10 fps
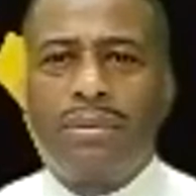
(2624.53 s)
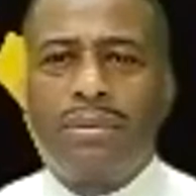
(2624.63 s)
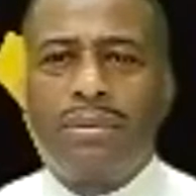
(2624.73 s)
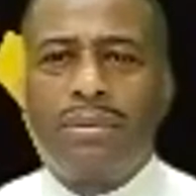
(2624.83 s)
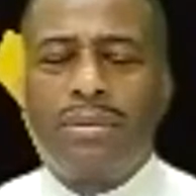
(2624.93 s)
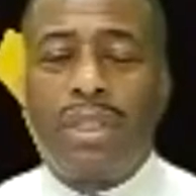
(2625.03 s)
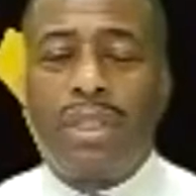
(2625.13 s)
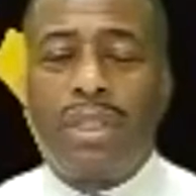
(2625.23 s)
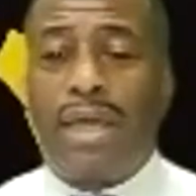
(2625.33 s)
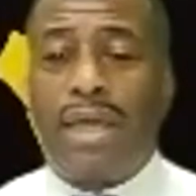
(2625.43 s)

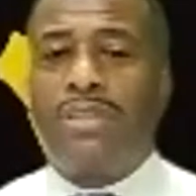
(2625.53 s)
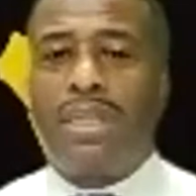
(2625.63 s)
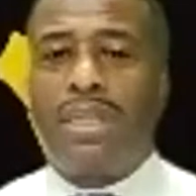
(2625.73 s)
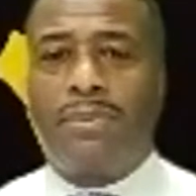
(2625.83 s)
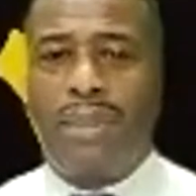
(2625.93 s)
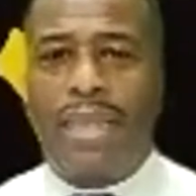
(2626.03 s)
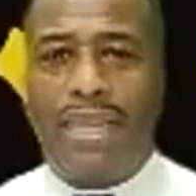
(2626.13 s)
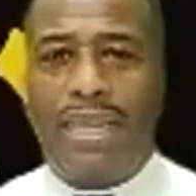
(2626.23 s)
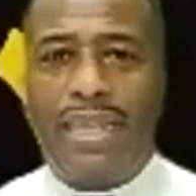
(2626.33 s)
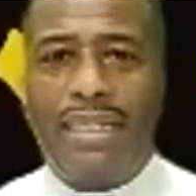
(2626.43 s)
loved him
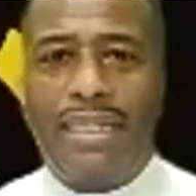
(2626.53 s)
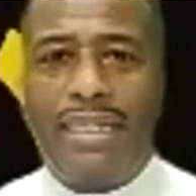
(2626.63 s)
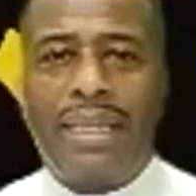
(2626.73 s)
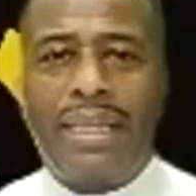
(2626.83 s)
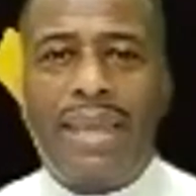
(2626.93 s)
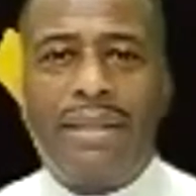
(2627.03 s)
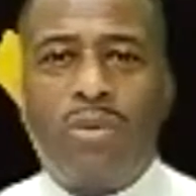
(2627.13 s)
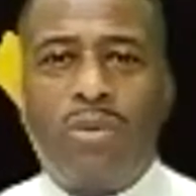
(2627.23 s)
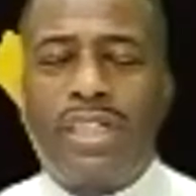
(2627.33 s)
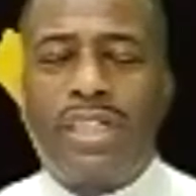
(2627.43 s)
and
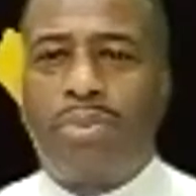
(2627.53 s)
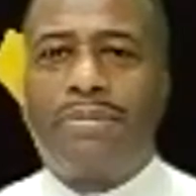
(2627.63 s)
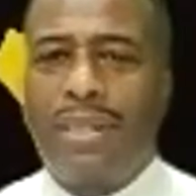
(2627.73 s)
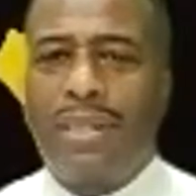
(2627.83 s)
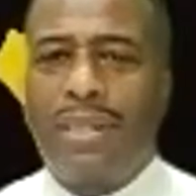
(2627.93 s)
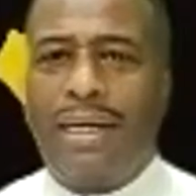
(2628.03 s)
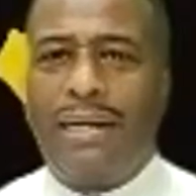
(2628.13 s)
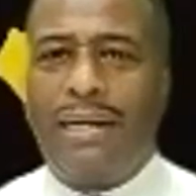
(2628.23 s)
wanted to bring him,